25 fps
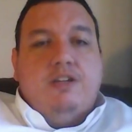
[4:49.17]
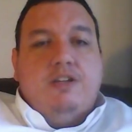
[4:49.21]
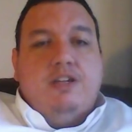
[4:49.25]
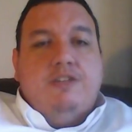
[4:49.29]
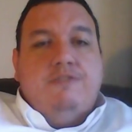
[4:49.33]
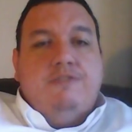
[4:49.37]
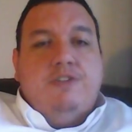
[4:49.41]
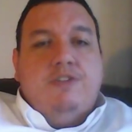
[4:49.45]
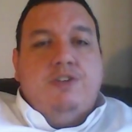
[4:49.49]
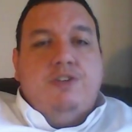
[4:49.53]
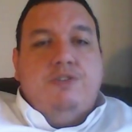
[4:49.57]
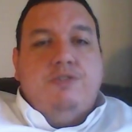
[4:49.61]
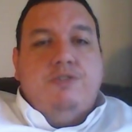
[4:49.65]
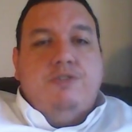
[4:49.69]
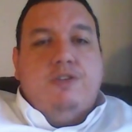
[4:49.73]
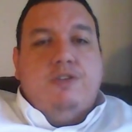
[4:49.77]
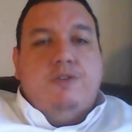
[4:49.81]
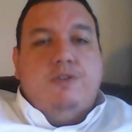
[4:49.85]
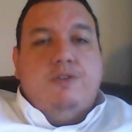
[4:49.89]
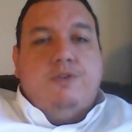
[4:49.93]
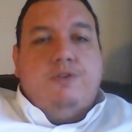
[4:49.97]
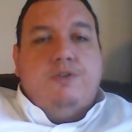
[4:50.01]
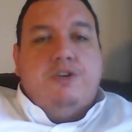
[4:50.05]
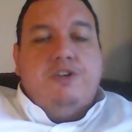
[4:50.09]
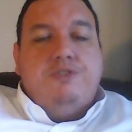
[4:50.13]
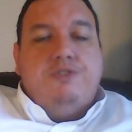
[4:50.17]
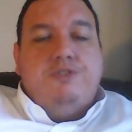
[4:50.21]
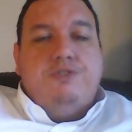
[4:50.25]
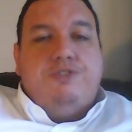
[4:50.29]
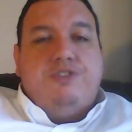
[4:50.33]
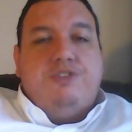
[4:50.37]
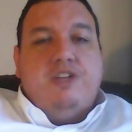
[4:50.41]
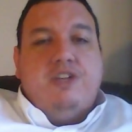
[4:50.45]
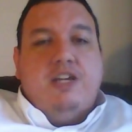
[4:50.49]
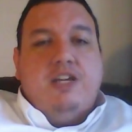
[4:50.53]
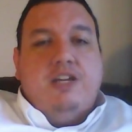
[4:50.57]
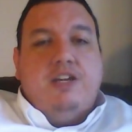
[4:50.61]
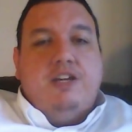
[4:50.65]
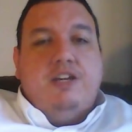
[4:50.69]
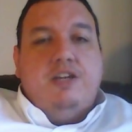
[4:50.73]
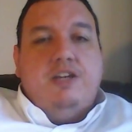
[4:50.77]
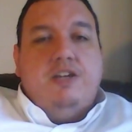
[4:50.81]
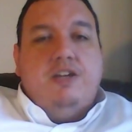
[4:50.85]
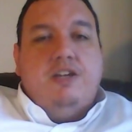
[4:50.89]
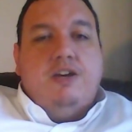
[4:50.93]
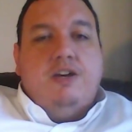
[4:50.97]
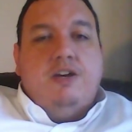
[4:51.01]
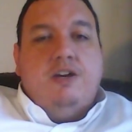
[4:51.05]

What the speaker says: giving you a little understanding